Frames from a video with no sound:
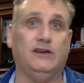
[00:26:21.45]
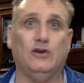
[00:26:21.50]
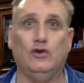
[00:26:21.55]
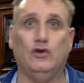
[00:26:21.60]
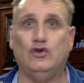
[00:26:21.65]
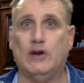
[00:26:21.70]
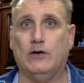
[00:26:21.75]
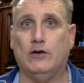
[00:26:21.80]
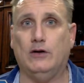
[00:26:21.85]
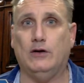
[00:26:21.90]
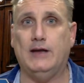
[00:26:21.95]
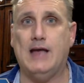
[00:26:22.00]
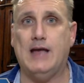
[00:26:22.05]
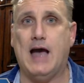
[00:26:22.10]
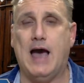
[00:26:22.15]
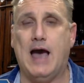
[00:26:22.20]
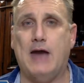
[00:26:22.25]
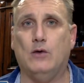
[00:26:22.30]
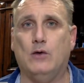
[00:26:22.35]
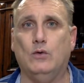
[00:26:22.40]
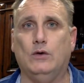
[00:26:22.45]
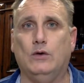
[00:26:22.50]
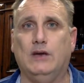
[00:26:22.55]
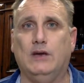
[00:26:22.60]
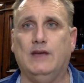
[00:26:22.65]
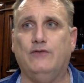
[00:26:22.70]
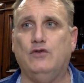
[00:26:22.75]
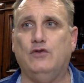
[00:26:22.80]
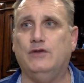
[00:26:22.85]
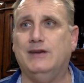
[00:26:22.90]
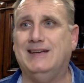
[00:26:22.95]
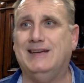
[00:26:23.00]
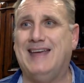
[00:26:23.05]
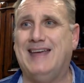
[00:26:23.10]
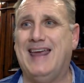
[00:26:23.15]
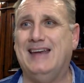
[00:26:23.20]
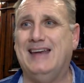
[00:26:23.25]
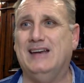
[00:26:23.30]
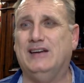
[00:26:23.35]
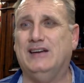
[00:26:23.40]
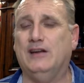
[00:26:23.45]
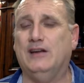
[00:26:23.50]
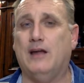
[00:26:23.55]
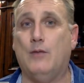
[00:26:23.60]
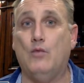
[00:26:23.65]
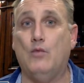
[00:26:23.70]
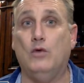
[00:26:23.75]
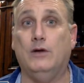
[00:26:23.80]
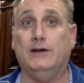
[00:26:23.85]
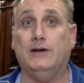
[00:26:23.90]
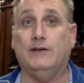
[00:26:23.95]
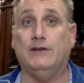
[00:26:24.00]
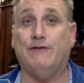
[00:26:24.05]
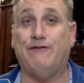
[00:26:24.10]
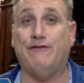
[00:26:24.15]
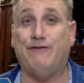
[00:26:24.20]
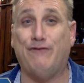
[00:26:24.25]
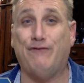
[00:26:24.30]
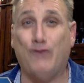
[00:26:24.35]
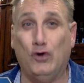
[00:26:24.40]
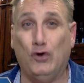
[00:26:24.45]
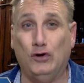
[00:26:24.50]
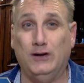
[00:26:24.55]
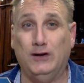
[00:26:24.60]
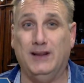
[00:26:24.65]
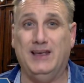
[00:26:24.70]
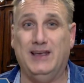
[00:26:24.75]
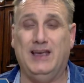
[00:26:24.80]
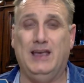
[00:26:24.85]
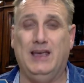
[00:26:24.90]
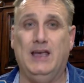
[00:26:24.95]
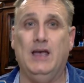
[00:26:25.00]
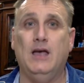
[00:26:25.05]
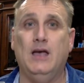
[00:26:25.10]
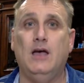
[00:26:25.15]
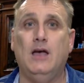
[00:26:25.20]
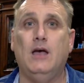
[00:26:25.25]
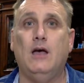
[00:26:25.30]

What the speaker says: So generally, I don't give you the date until I'm willing to fully,